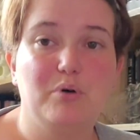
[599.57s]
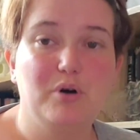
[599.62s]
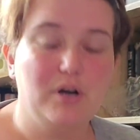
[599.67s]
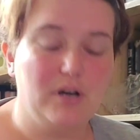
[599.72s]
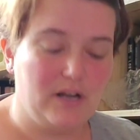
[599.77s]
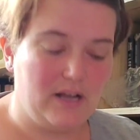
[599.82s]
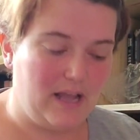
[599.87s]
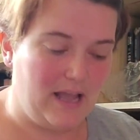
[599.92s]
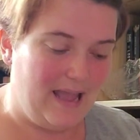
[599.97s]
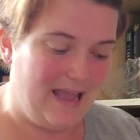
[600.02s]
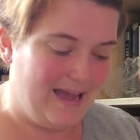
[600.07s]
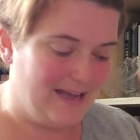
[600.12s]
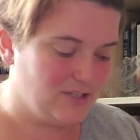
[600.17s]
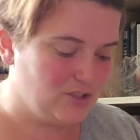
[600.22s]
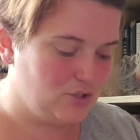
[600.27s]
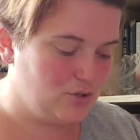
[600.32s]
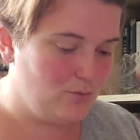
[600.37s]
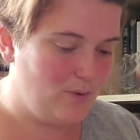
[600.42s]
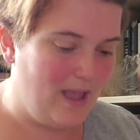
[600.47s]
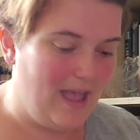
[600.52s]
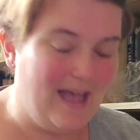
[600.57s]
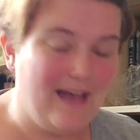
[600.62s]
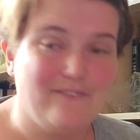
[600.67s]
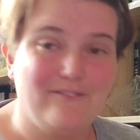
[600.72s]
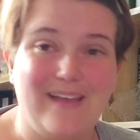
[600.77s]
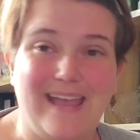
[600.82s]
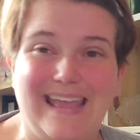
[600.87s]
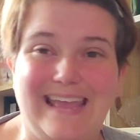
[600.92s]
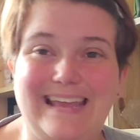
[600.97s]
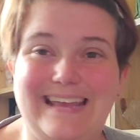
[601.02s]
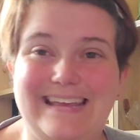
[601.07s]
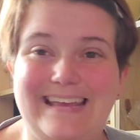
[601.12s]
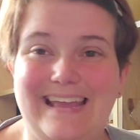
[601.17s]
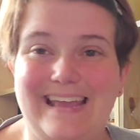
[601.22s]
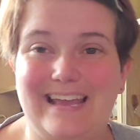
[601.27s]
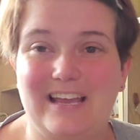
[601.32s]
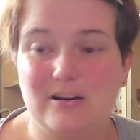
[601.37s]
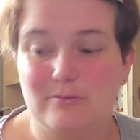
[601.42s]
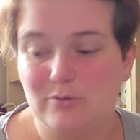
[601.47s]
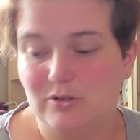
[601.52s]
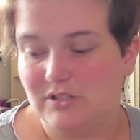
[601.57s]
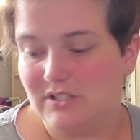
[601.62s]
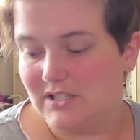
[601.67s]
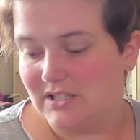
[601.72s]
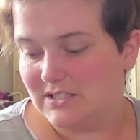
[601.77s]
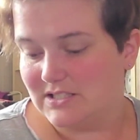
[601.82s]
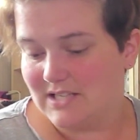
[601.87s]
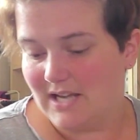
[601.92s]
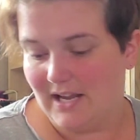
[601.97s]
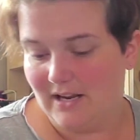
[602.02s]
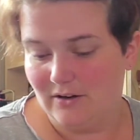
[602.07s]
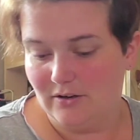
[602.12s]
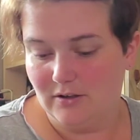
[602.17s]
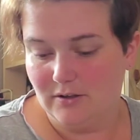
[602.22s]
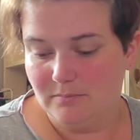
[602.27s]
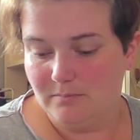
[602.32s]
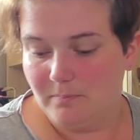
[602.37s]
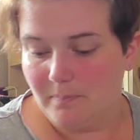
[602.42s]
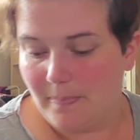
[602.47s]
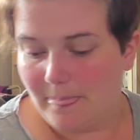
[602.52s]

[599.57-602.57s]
book has to have a animal in the title.